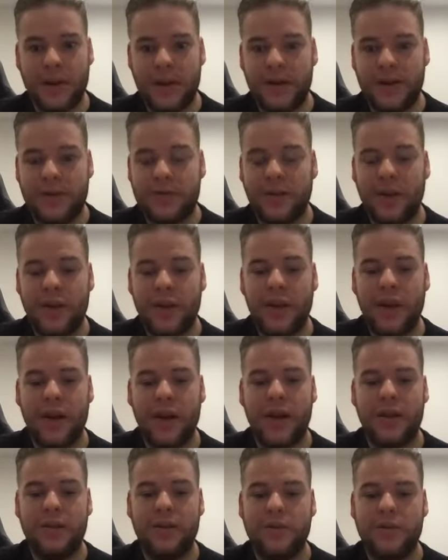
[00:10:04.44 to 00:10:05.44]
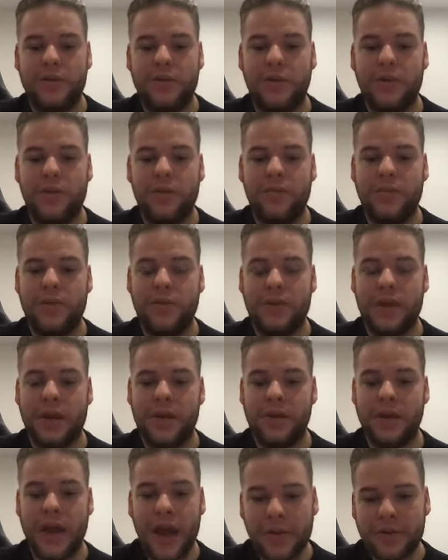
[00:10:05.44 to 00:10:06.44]
get studying again. So she was
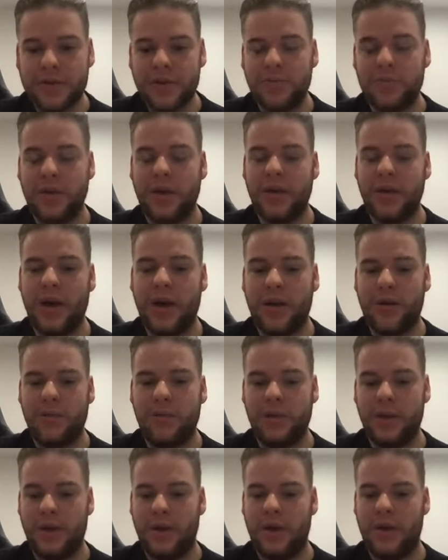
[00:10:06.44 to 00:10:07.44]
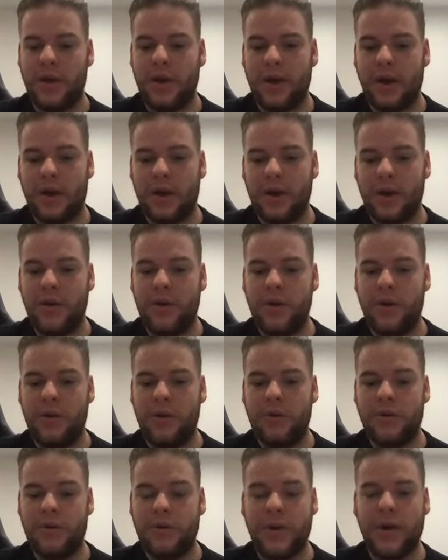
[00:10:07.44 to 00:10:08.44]
like, you have something now and
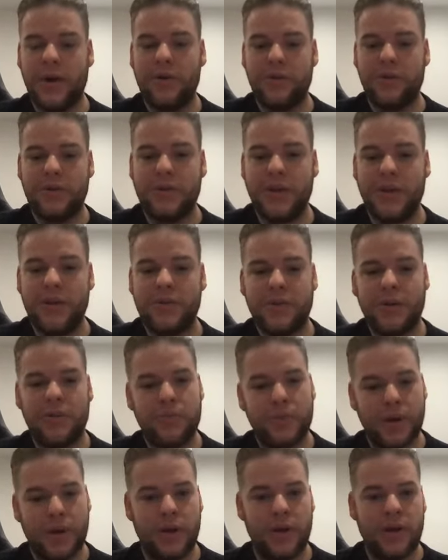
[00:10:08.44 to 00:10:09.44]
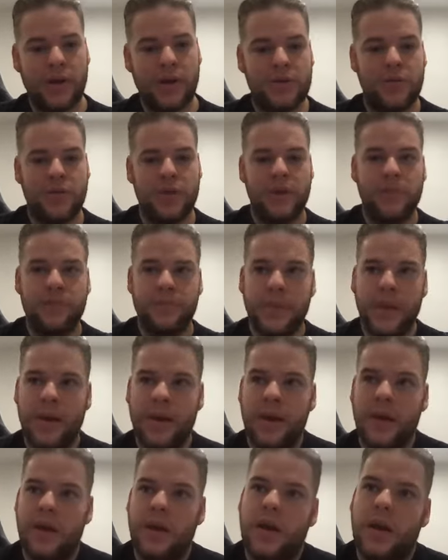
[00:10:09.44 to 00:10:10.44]
go try to achieve something in archery.
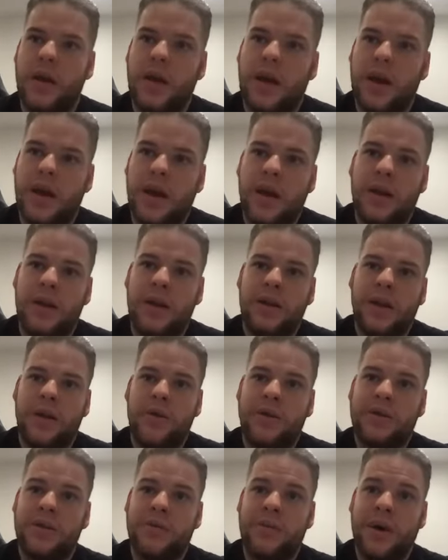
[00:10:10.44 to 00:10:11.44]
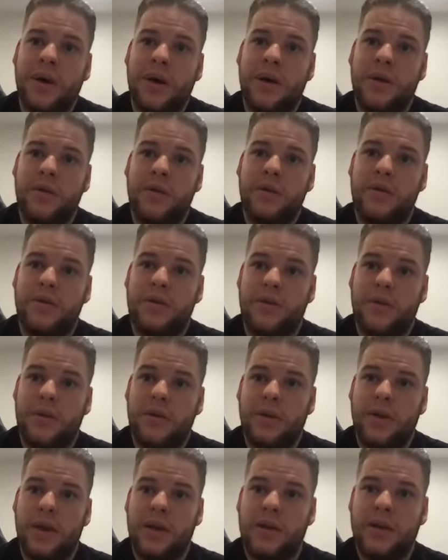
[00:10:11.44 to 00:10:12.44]
And that was about,
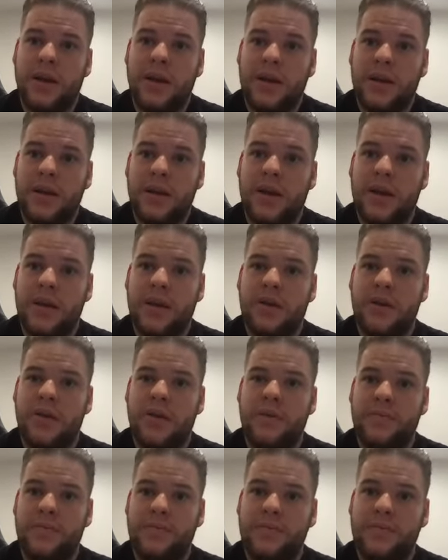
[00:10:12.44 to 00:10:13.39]
I think, a year